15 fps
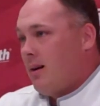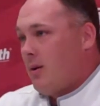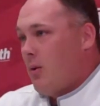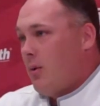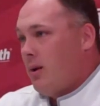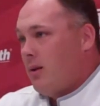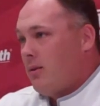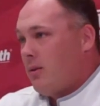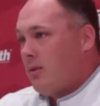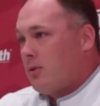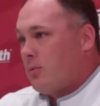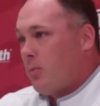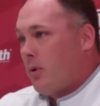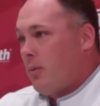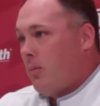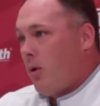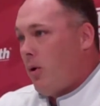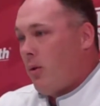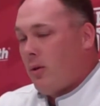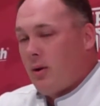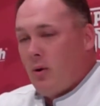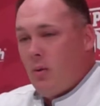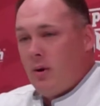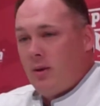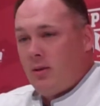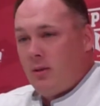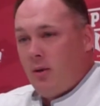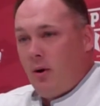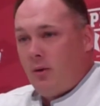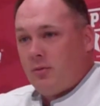going into the spring ball and going
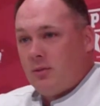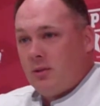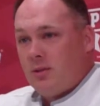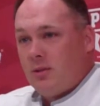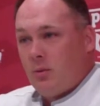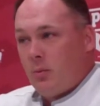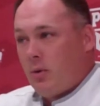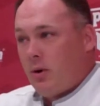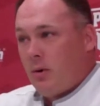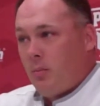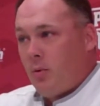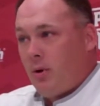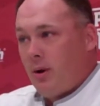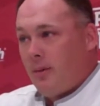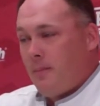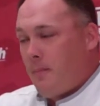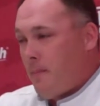into the offseason that we're going to bring.